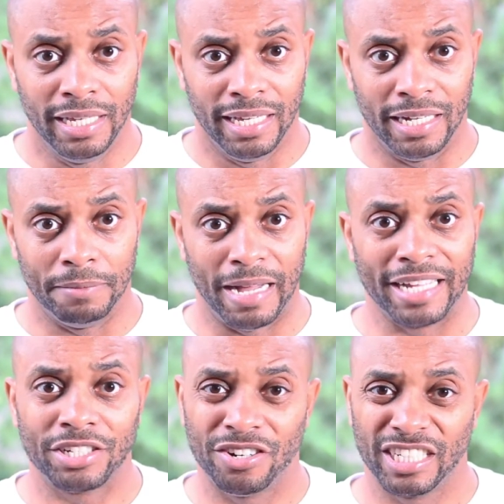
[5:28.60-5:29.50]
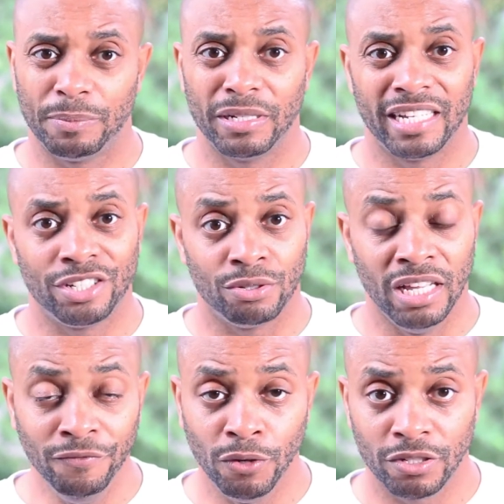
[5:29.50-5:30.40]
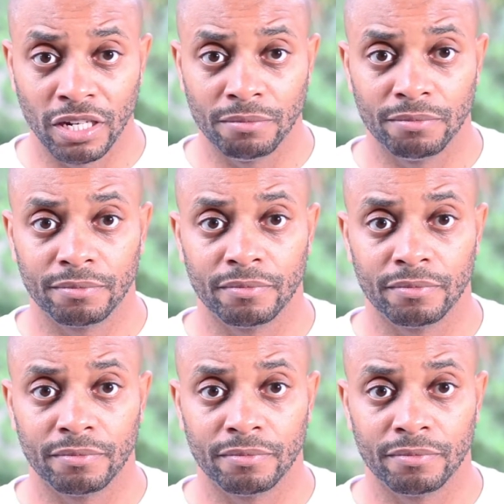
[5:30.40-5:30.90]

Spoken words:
I turned a potential info dump